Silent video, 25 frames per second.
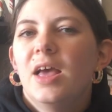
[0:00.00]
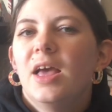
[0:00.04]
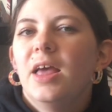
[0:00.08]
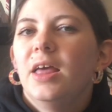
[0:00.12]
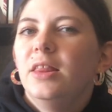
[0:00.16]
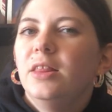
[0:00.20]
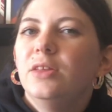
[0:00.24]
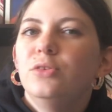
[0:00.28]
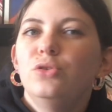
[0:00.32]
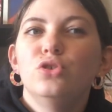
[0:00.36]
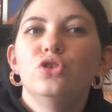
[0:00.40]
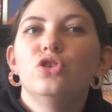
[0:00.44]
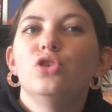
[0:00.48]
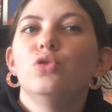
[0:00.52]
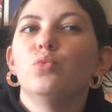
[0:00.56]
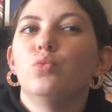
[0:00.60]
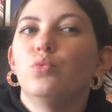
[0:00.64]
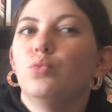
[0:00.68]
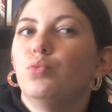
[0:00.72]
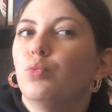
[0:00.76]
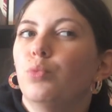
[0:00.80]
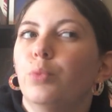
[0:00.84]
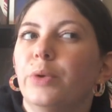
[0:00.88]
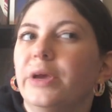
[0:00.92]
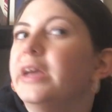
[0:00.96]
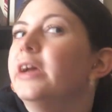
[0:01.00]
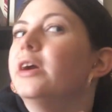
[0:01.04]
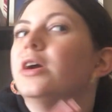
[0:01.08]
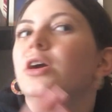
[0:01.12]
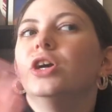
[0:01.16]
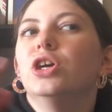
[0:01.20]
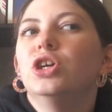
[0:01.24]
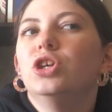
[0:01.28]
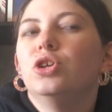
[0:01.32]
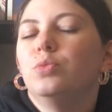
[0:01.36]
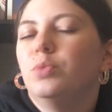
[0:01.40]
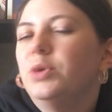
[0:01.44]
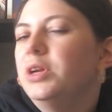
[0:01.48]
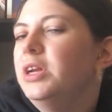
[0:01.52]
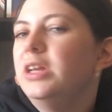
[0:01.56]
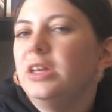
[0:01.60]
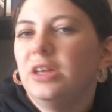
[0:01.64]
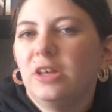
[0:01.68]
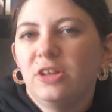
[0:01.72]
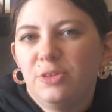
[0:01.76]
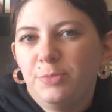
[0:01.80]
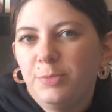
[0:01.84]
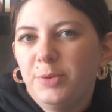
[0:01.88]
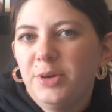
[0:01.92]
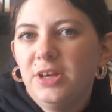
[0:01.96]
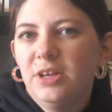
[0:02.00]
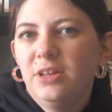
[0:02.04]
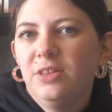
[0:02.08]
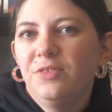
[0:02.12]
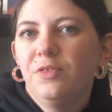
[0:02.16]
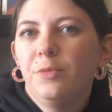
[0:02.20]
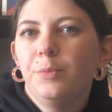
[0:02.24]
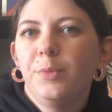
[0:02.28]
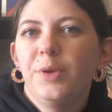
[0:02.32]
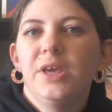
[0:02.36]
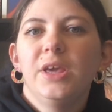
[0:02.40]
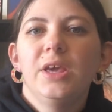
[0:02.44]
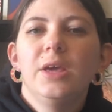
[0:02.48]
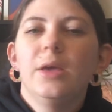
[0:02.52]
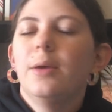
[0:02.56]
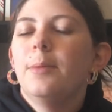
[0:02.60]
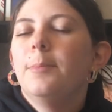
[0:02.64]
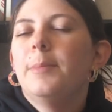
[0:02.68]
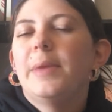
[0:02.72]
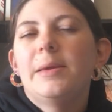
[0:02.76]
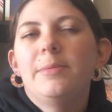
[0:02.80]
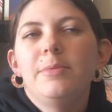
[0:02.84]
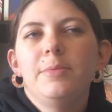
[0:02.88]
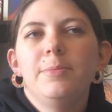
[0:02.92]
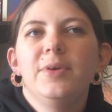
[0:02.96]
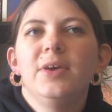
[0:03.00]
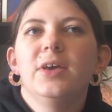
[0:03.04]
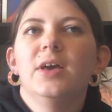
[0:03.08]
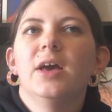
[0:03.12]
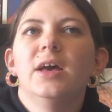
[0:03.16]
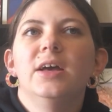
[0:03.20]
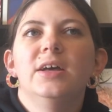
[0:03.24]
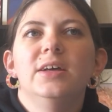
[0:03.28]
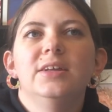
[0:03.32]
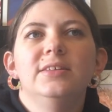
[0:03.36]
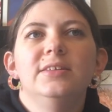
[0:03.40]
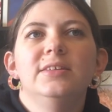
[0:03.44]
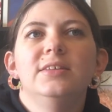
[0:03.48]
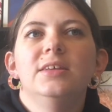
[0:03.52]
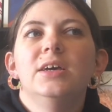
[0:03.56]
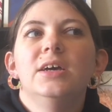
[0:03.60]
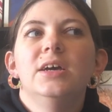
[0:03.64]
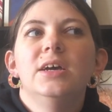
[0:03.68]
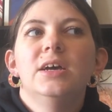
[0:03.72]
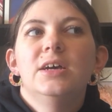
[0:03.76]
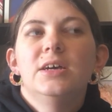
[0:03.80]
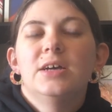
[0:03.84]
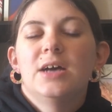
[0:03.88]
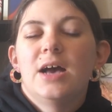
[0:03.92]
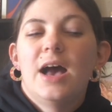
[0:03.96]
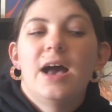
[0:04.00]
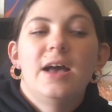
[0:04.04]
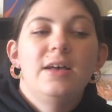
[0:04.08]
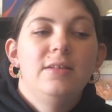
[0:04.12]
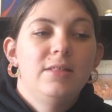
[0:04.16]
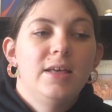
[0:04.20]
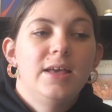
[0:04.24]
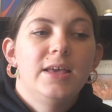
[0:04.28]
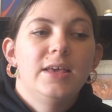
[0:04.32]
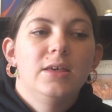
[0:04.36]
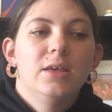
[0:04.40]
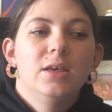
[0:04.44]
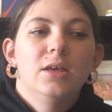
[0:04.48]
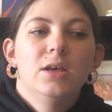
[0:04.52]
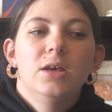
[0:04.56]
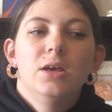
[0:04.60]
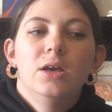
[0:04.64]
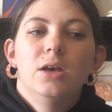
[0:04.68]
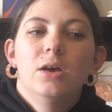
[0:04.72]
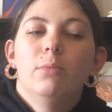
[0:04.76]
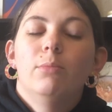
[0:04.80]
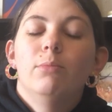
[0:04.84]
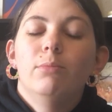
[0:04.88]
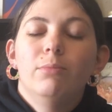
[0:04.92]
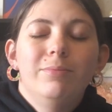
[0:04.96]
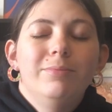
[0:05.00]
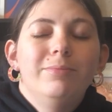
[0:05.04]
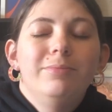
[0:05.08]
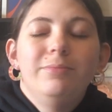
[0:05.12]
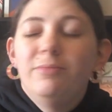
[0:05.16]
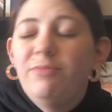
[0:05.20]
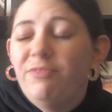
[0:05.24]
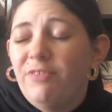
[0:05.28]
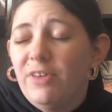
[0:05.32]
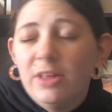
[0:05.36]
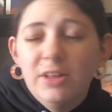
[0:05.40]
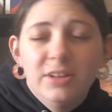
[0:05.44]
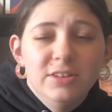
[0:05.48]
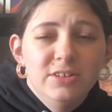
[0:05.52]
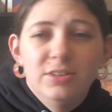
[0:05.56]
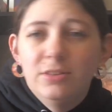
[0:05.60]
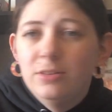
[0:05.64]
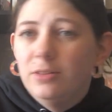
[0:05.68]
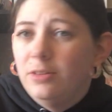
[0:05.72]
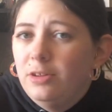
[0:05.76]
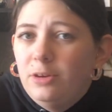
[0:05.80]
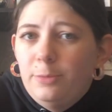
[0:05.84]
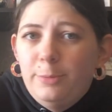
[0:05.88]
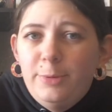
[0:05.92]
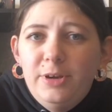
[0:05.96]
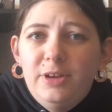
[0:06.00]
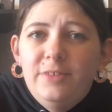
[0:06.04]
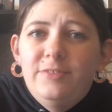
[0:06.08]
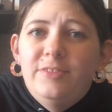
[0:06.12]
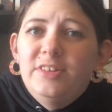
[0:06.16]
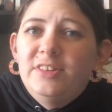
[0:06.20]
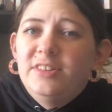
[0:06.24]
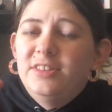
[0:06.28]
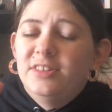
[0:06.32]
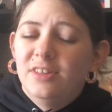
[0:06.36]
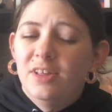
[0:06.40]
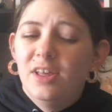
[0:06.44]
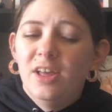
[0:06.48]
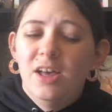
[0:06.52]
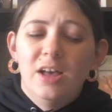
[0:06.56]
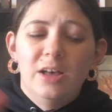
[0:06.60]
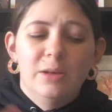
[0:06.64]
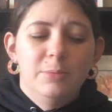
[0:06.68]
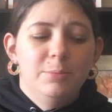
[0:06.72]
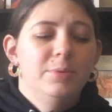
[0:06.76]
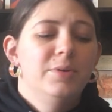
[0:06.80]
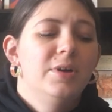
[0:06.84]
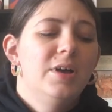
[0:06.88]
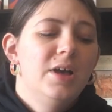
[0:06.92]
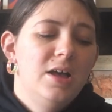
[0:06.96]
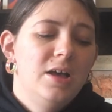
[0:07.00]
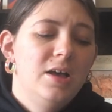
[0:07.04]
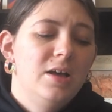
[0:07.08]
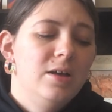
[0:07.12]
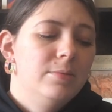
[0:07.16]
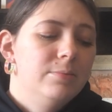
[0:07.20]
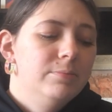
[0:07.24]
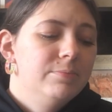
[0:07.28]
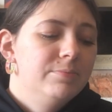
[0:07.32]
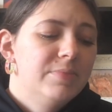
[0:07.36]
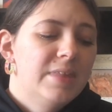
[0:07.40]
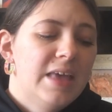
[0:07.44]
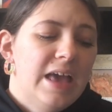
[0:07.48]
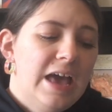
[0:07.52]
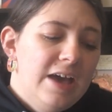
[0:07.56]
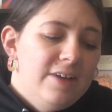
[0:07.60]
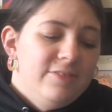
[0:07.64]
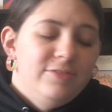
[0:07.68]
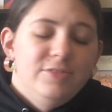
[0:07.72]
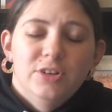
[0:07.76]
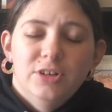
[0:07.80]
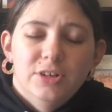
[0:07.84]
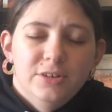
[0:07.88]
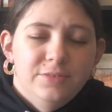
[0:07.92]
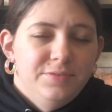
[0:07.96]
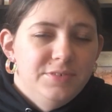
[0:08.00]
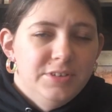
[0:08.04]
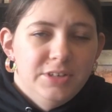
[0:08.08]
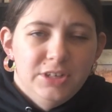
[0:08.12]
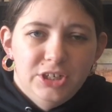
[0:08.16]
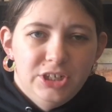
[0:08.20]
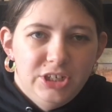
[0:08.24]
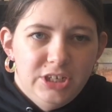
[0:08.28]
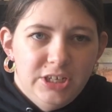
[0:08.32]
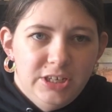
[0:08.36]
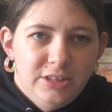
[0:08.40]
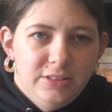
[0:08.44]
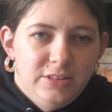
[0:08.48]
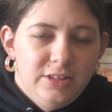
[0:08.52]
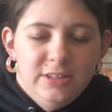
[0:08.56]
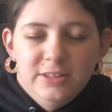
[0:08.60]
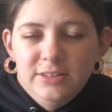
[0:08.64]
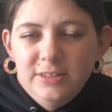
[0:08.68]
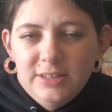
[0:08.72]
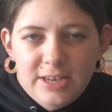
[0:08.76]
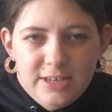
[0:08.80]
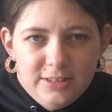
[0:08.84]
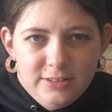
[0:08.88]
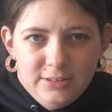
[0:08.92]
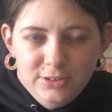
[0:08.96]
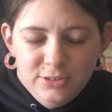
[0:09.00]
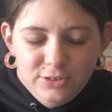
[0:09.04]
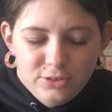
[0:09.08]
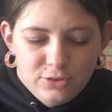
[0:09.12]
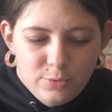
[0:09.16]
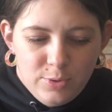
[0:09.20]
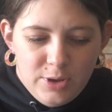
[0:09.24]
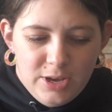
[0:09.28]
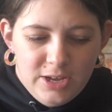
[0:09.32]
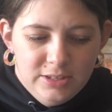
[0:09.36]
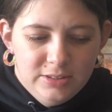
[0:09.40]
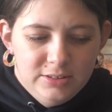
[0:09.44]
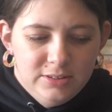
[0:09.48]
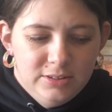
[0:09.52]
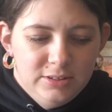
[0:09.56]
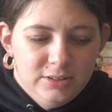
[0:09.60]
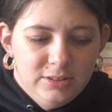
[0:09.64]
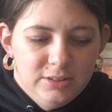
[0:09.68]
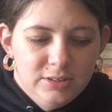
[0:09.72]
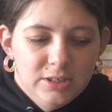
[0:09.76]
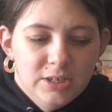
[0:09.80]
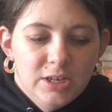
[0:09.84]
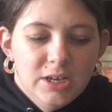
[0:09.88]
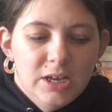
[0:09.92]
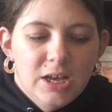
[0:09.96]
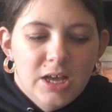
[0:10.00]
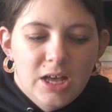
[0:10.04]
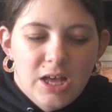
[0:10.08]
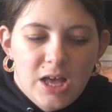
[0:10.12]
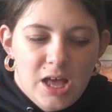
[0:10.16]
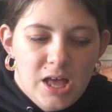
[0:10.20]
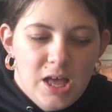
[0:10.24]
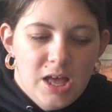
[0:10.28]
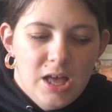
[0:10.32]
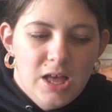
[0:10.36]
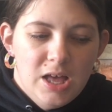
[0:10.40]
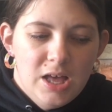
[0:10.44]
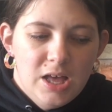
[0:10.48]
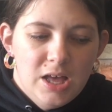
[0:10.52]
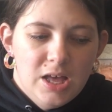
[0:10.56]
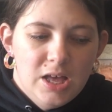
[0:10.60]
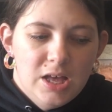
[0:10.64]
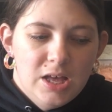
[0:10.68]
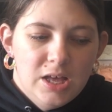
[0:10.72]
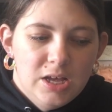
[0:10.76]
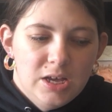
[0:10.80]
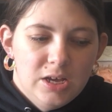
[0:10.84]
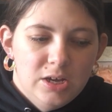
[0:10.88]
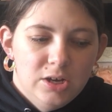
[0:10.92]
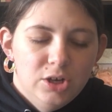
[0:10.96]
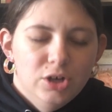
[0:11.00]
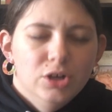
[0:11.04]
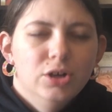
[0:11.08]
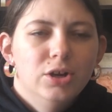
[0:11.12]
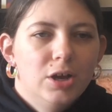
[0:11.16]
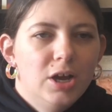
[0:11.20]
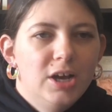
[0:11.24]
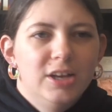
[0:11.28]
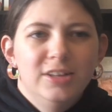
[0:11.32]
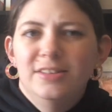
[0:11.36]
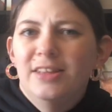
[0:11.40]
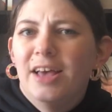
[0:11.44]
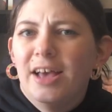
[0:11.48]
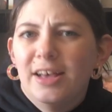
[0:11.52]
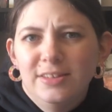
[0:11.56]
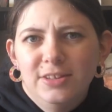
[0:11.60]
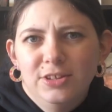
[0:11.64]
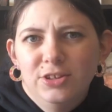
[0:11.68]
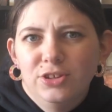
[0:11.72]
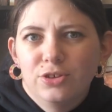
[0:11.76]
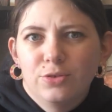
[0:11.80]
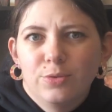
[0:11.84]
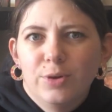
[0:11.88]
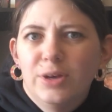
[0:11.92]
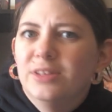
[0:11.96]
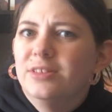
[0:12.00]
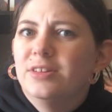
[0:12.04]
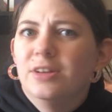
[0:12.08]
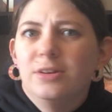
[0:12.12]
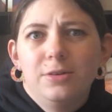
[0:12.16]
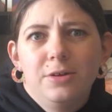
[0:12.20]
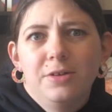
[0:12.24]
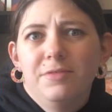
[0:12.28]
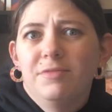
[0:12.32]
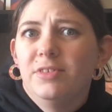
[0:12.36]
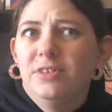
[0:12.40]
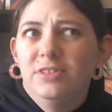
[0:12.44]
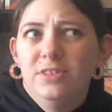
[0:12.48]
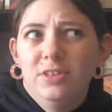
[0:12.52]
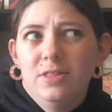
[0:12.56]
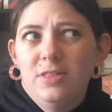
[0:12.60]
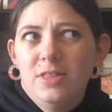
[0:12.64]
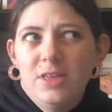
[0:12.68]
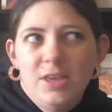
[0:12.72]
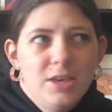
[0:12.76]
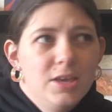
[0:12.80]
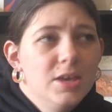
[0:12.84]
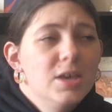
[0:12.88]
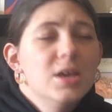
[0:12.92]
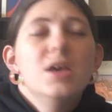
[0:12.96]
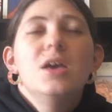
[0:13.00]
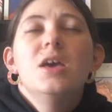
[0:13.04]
This was a weird reading experience for me, maybe because I fell into a little bit of a slump after finishing the Assassin's Quest, or Assassin's Quest, I don't know if there's a V,